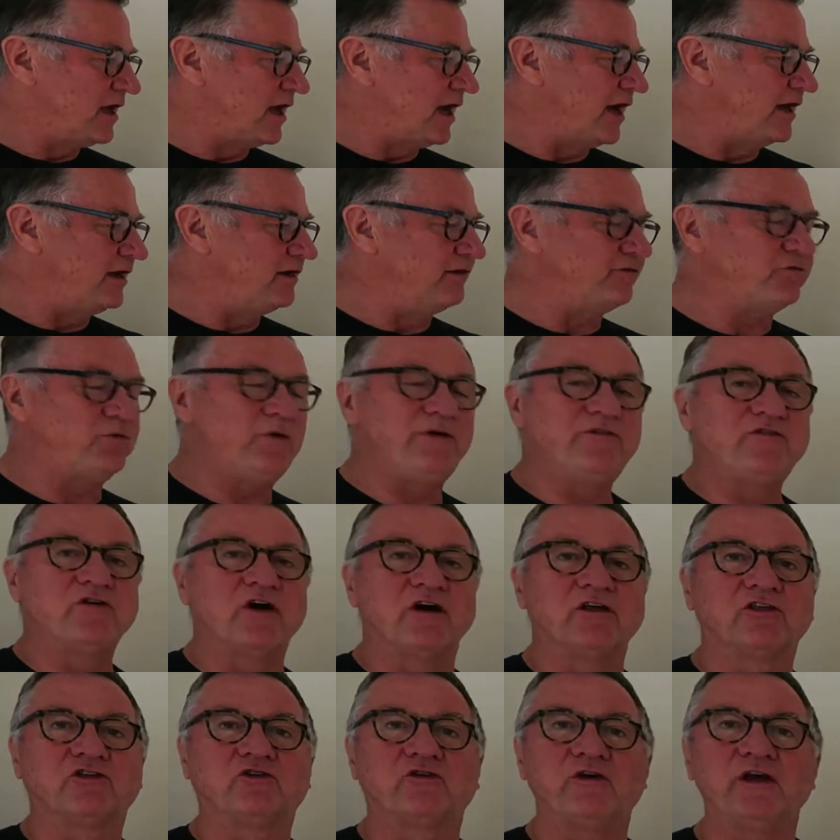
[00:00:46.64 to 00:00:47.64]
And if we've
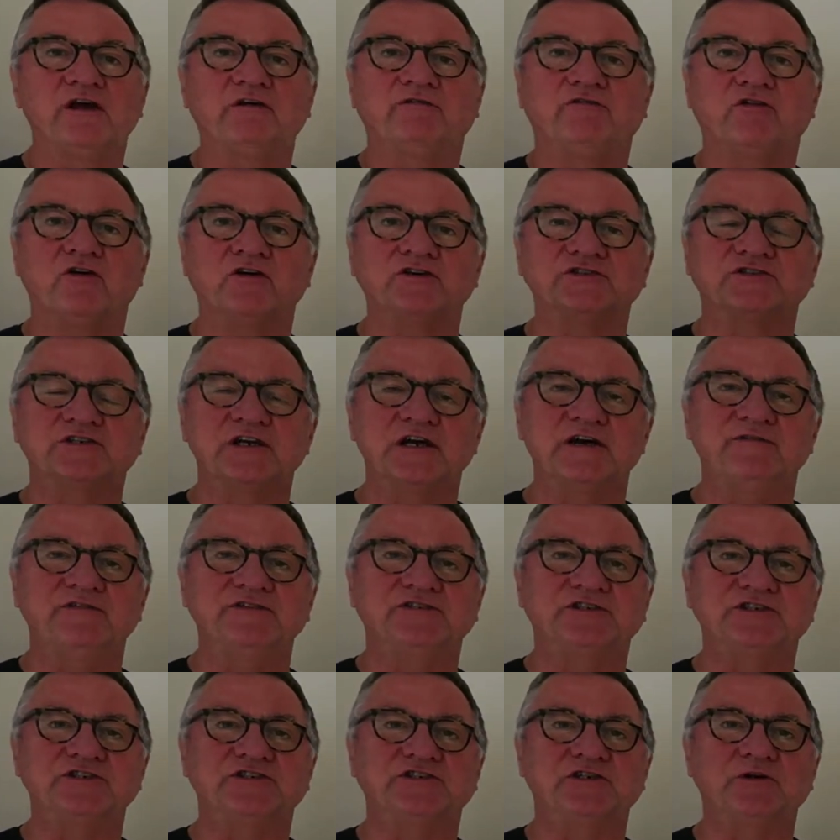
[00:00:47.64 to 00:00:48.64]
got 3 or 4
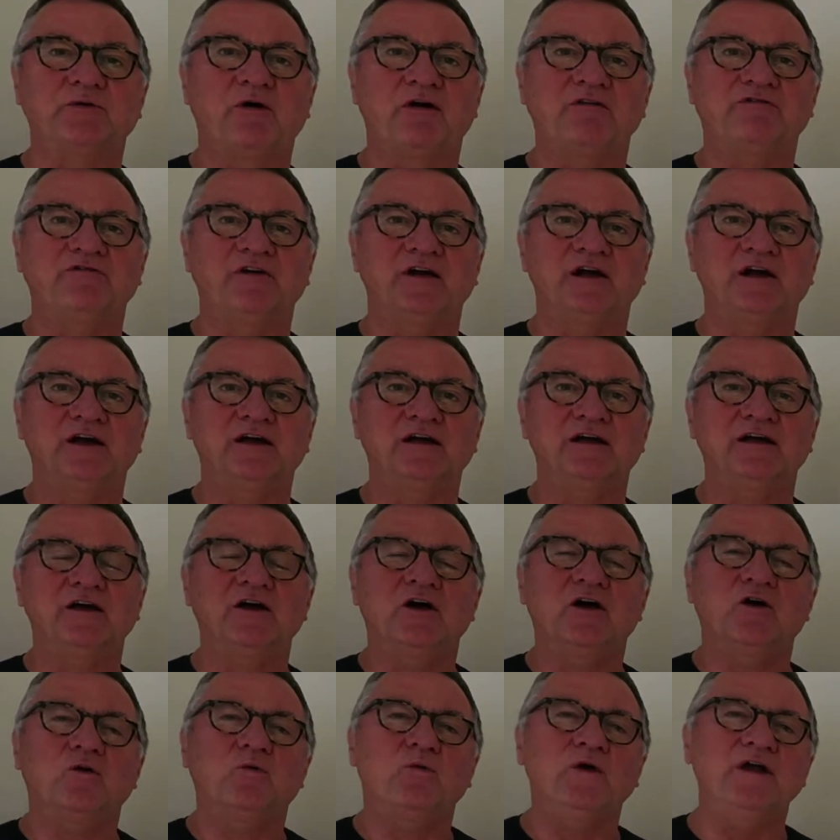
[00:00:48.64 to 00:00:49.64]
services to offer,
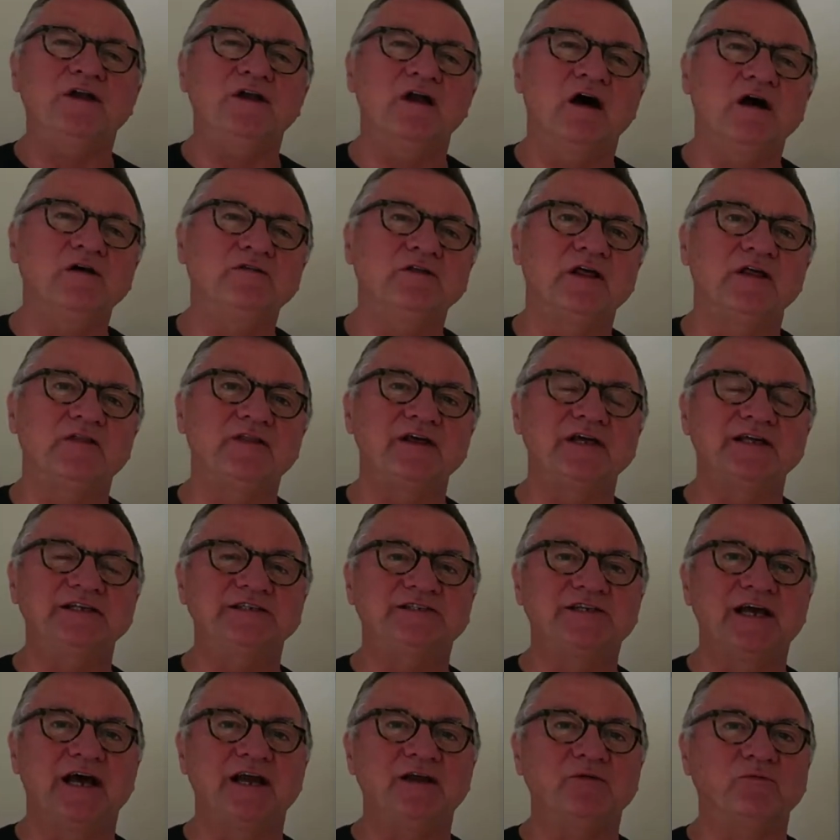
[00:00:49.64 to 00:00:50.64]
we know that the
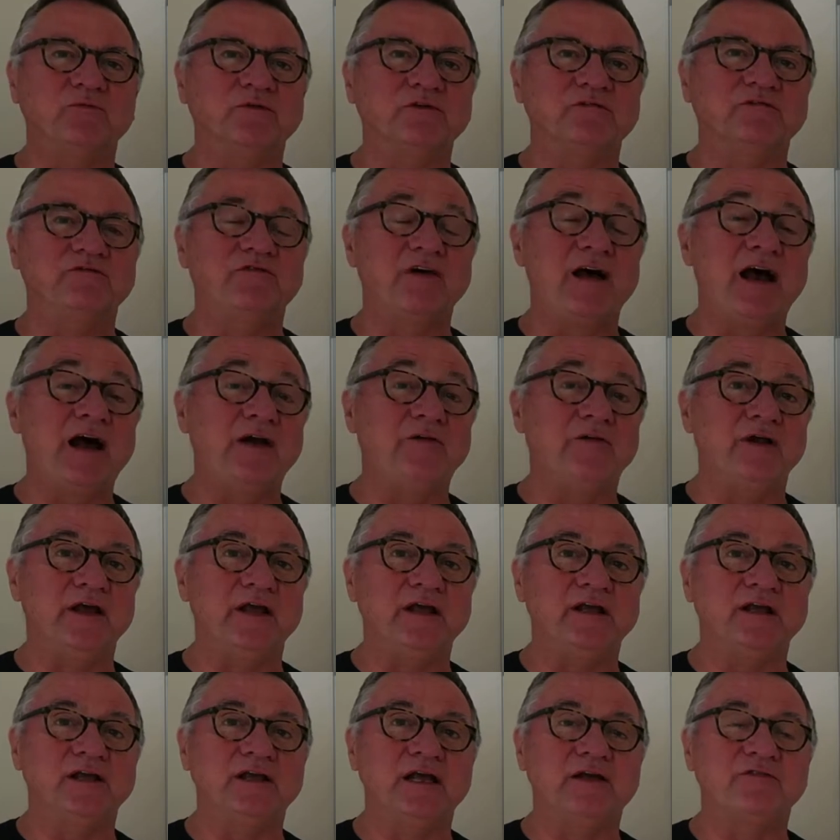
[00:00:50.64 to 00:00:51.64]
intent will
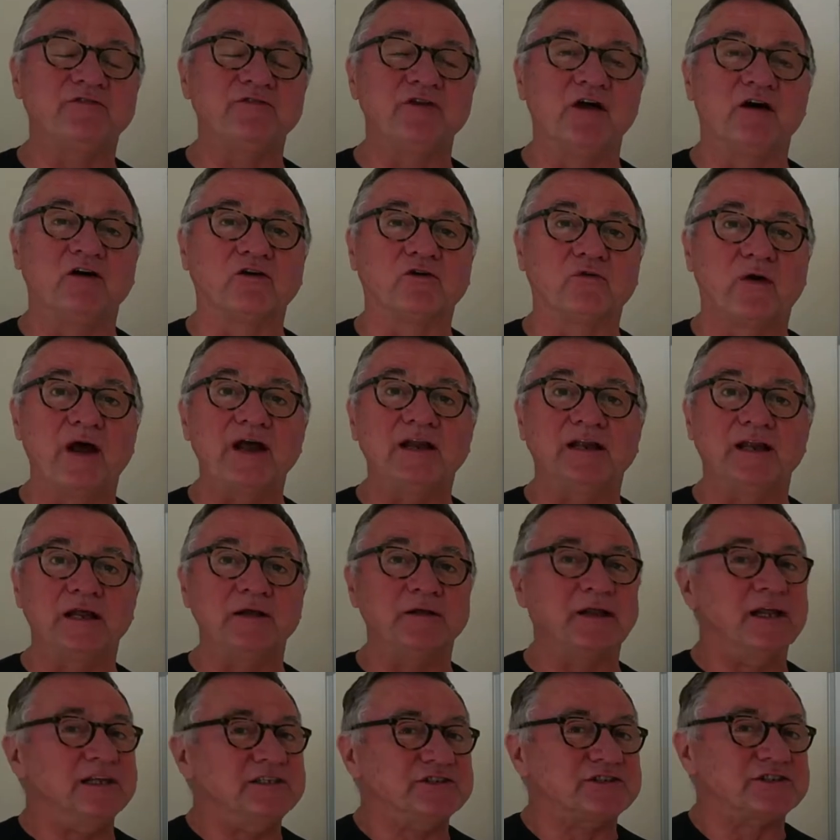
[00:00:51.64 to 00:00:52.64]
vary, if not greatly,
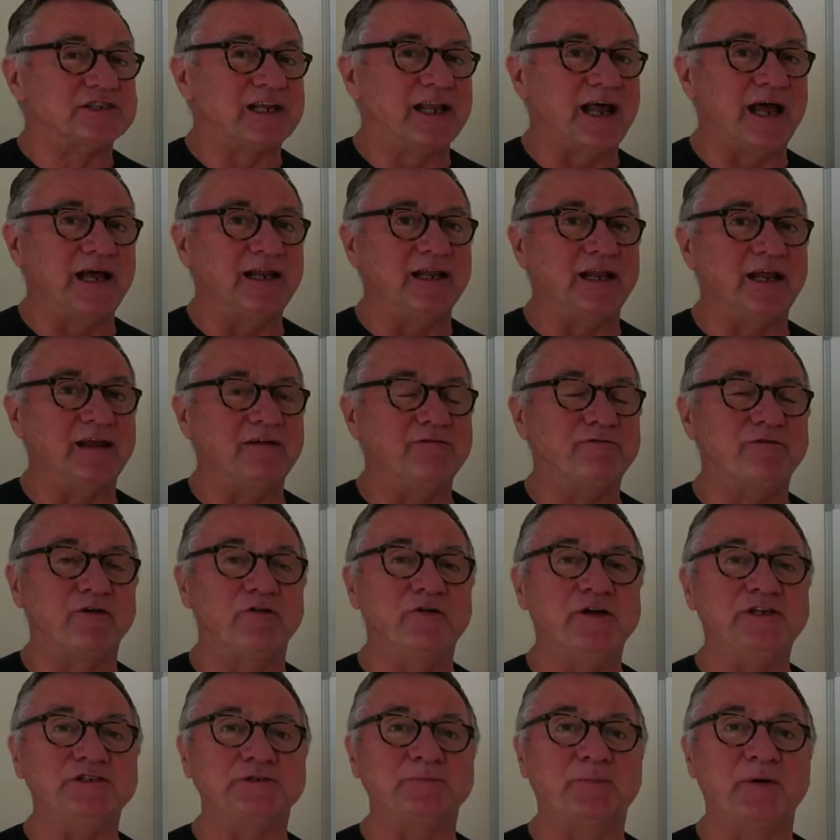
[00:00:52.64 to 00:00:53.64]
then slightly
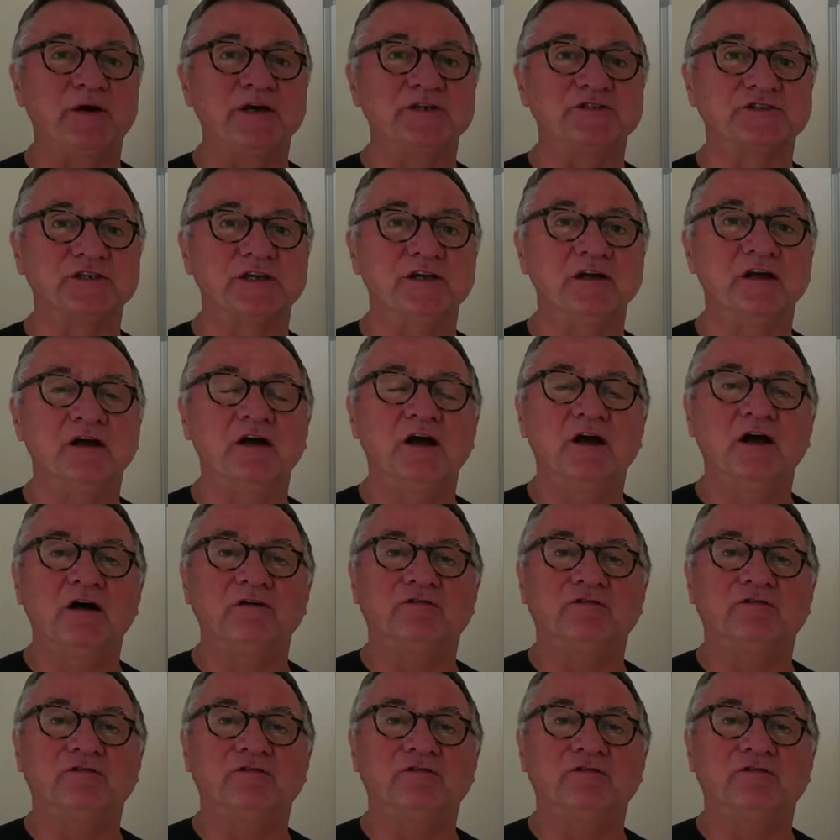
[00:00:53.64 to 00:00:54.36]
for each person.